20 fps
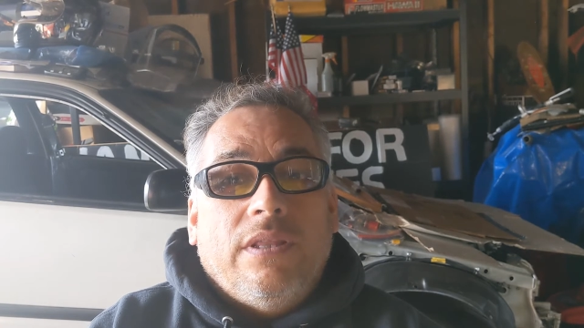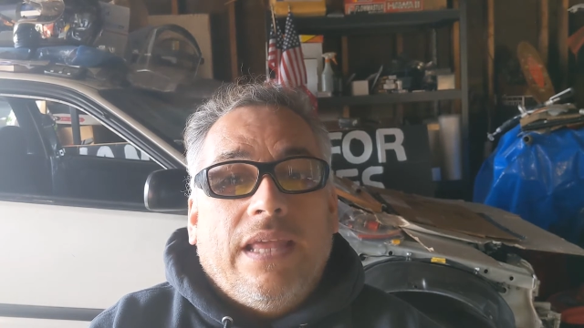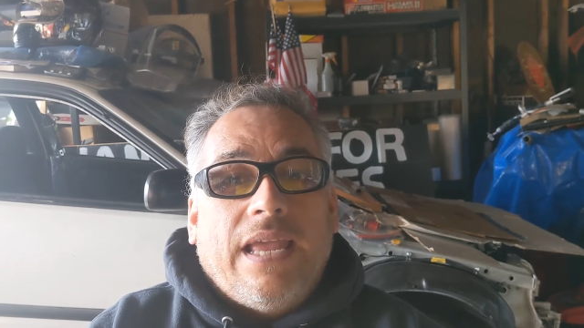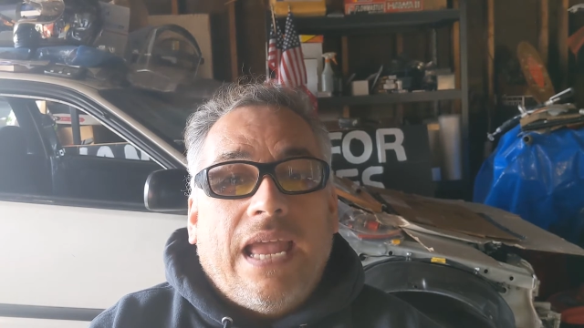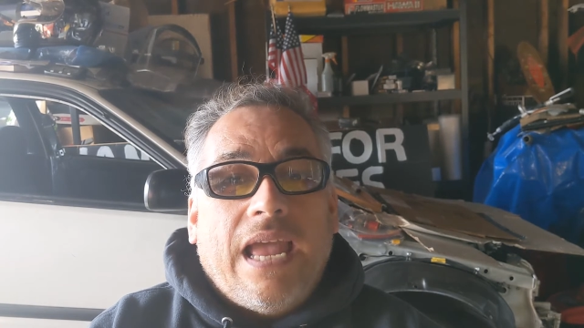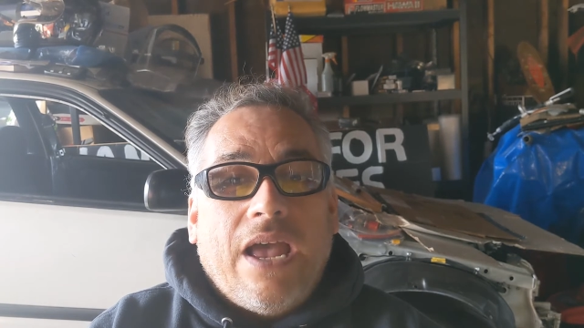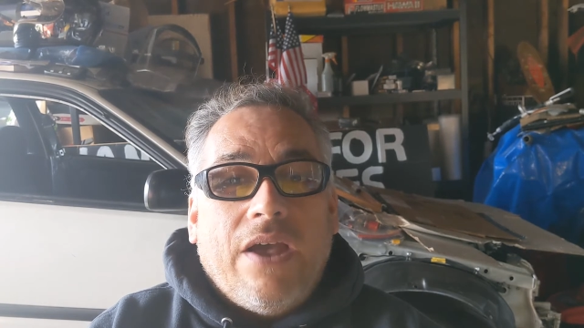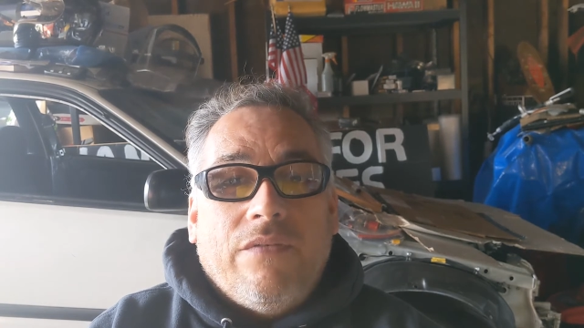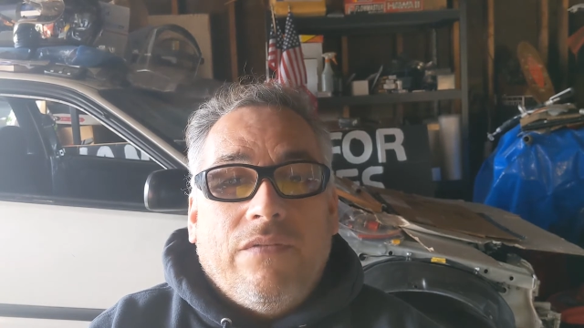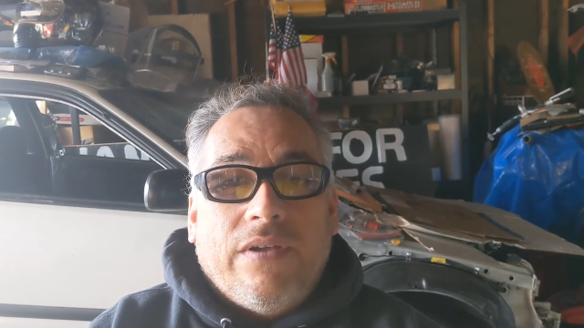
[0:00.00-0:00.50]
they
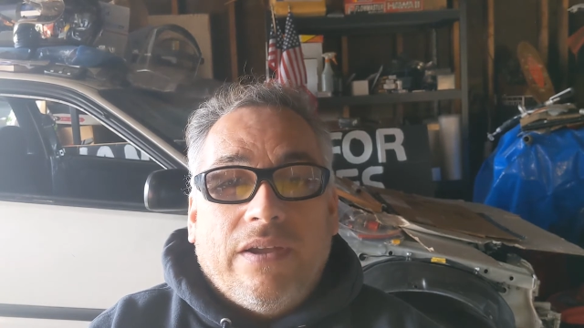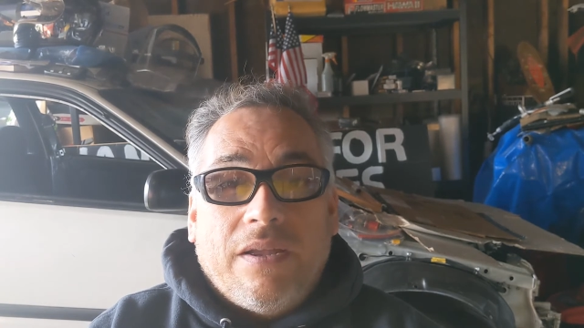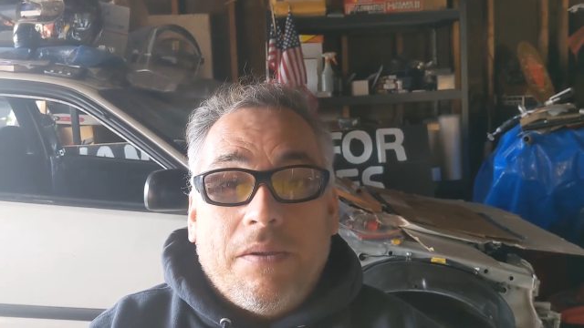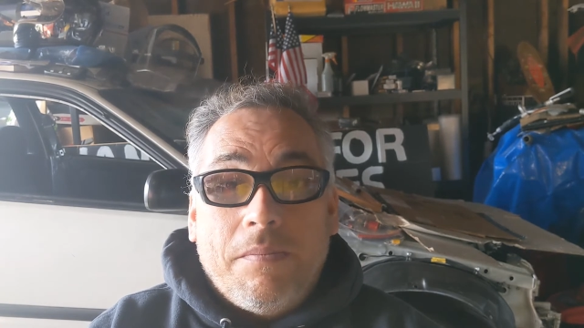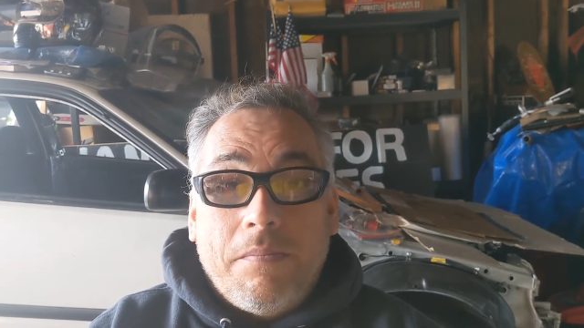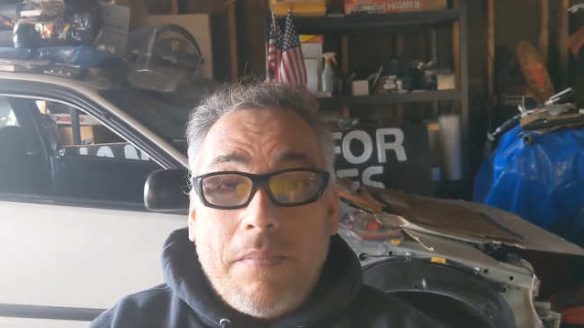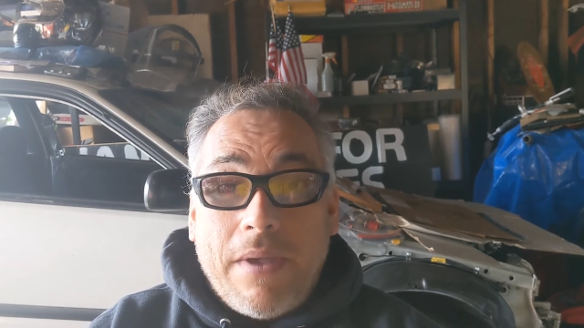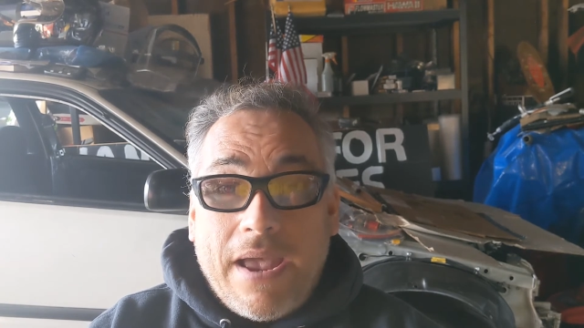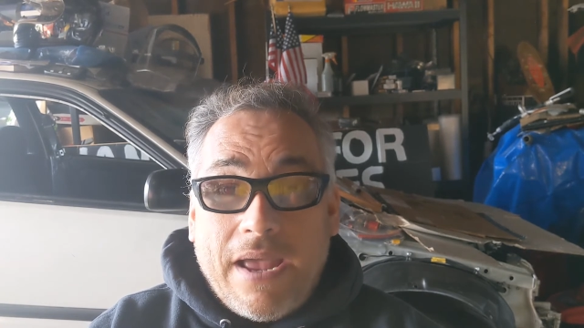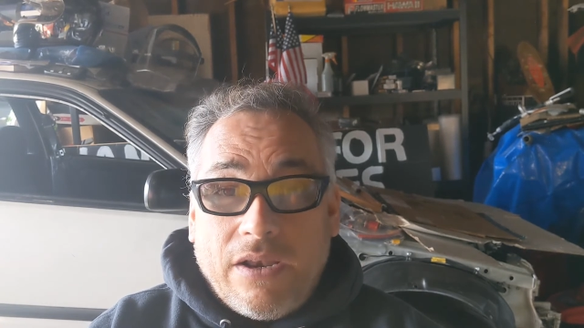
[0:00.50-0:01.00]
have like a
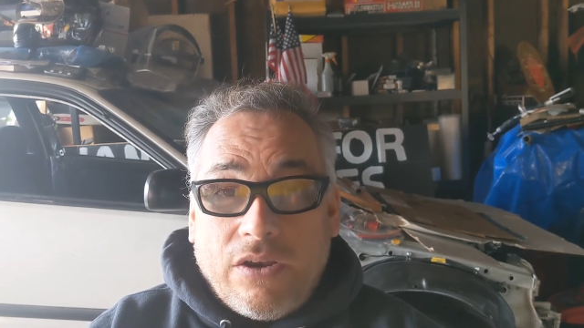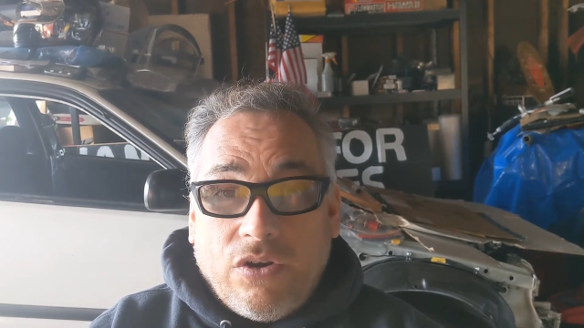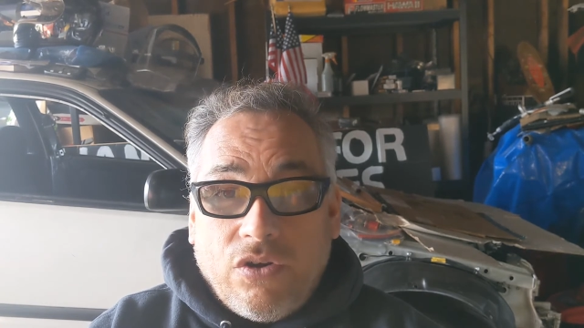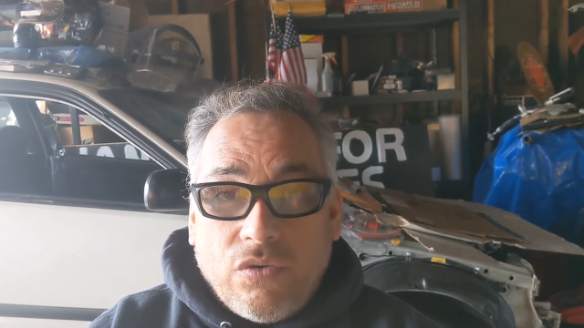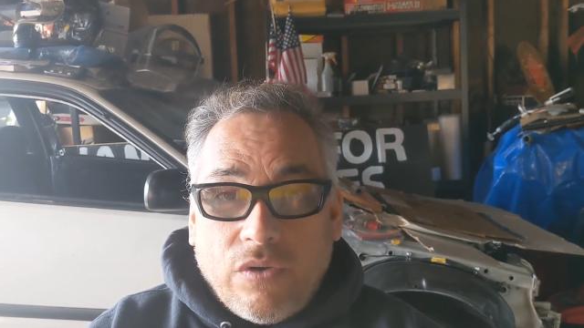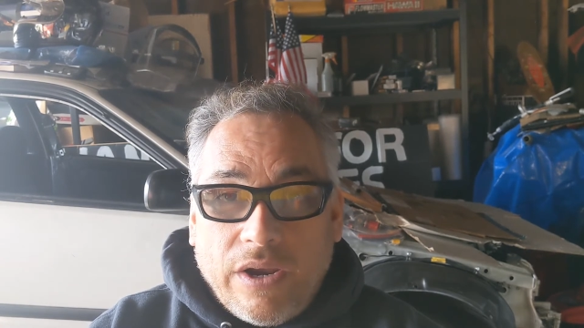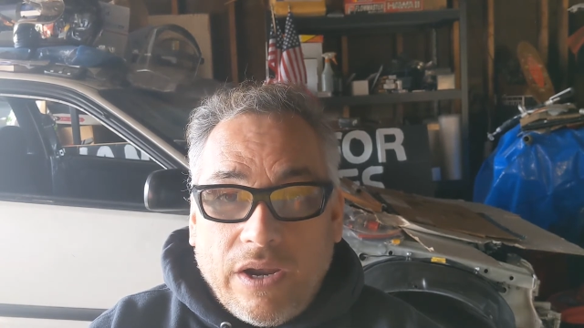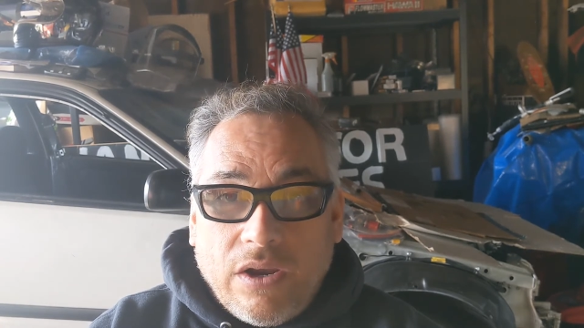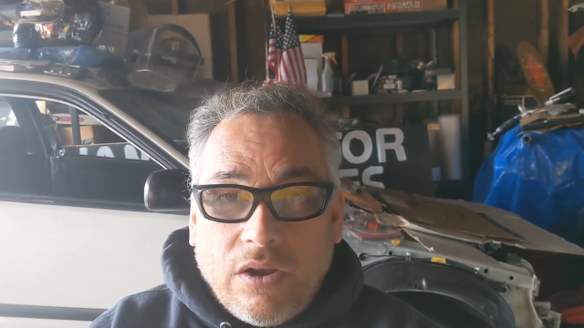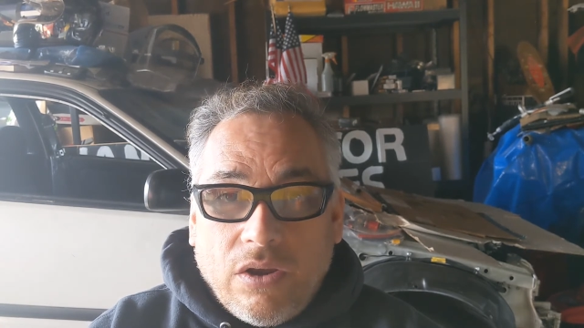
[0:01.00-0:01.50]
matte
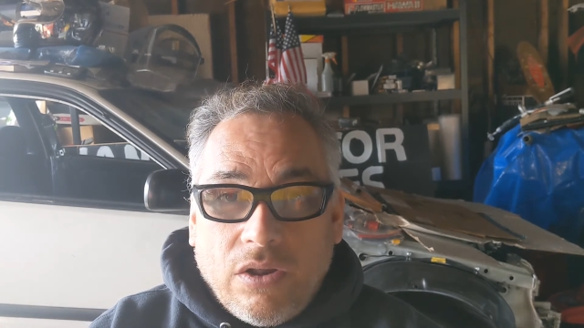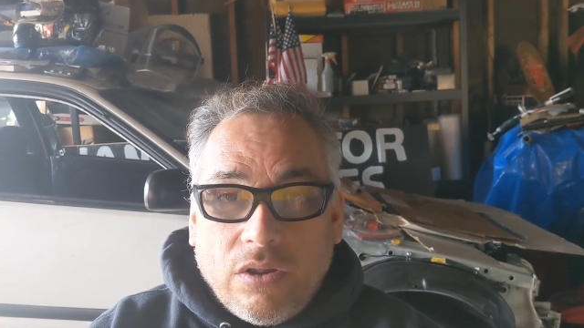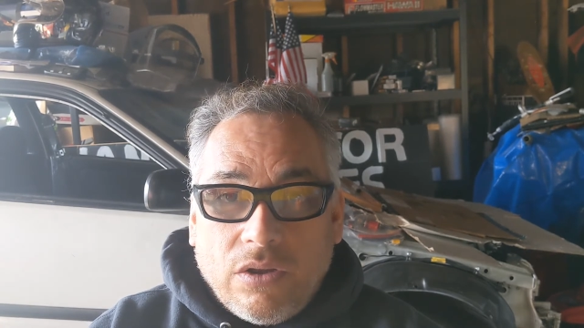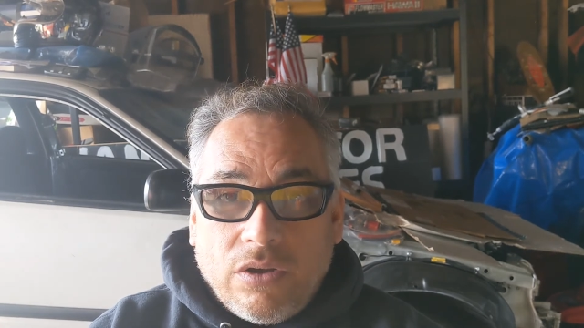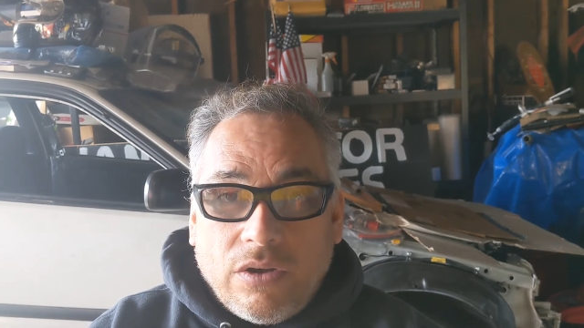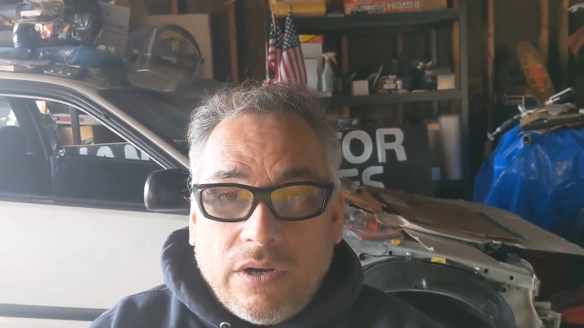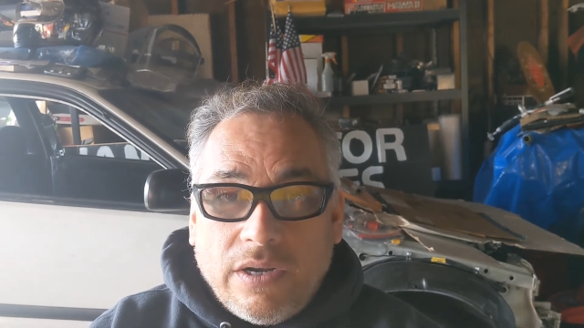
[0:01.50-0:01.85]
gray color,